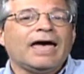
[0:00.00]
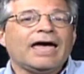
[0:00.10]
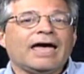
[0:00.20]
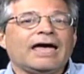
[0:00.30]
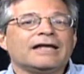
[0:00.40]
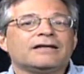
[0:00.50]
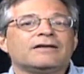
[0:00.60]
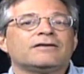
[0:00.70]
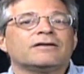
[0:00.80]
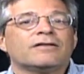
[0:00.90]

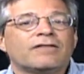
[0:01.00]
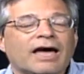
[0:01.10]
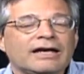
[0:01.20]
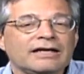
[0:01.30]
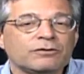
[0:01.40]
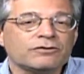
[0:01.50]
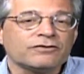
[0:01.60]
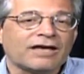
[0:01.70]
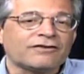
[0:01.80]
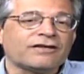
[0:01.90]
and that he was
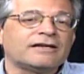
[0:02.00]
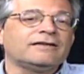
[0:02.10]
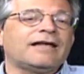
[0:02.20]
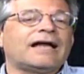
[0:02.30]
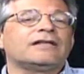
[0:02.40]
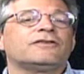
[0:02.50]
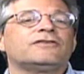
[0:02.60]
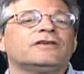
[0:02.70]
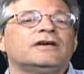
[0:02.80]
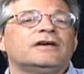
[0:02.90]
assassinated in
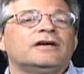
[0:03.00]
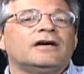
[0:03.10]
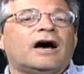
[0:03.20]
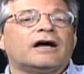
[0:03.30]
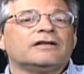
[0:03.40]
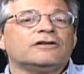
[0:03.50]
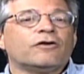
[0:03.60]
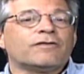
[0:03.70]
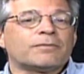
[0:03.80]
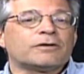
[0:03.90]
Dallas on
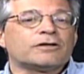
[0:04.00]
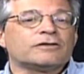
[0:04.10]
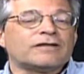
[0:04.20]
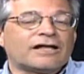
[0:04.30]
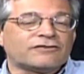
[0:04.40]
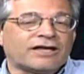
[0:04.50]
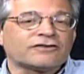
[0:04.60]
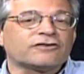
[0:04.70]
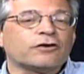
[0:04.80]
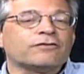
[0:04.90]
November, Dallas,
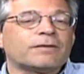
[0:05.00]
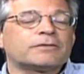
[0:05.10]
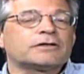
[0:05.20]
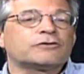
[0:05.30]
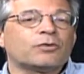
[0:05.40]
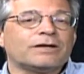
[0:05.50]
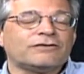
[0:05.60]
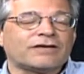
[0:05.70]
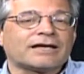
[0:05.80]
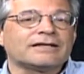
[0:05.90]
Texas, November
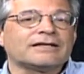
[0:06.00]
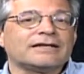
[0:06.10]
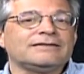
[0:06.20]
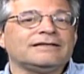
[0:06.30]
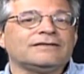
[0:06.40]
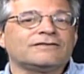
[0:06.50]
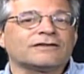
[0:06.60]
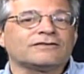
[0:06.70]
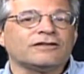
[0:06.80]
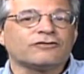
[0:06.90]
22nd,
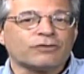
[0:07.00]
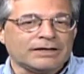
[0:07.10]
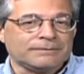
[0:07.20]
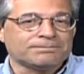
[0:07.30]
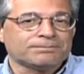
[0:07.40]
1963.